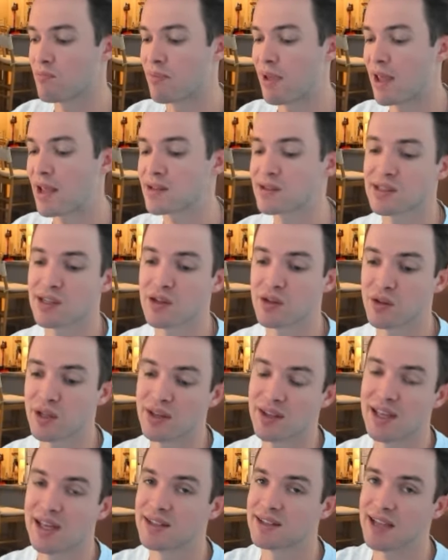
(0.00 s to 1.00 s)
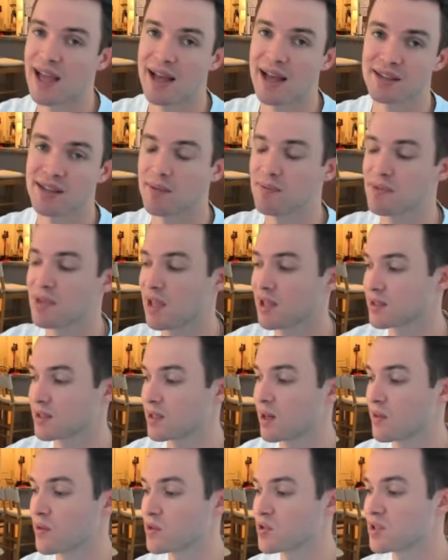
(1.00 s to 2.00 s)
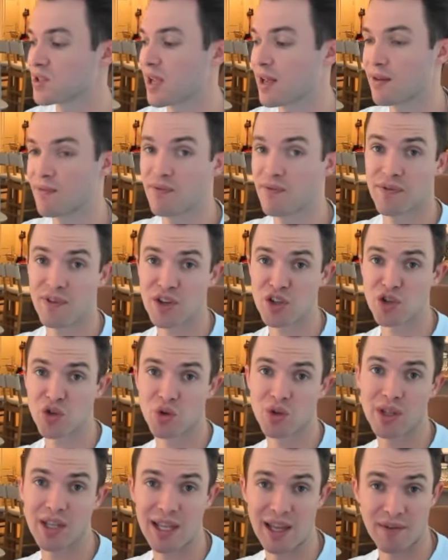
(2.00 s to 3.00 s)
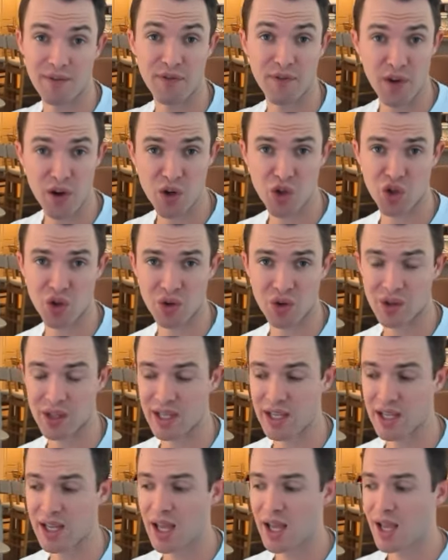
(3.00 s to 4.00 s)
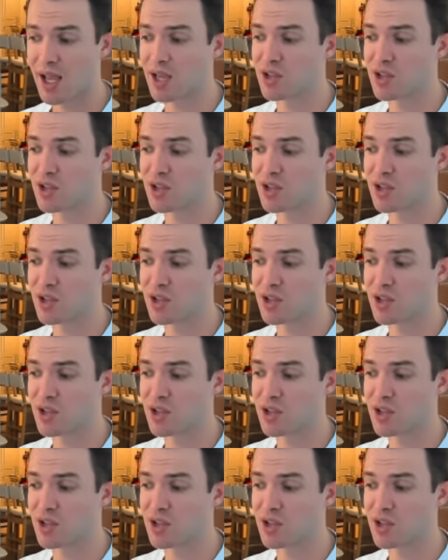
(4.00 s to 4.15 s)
basically the exact same thing as another set visually and functionally.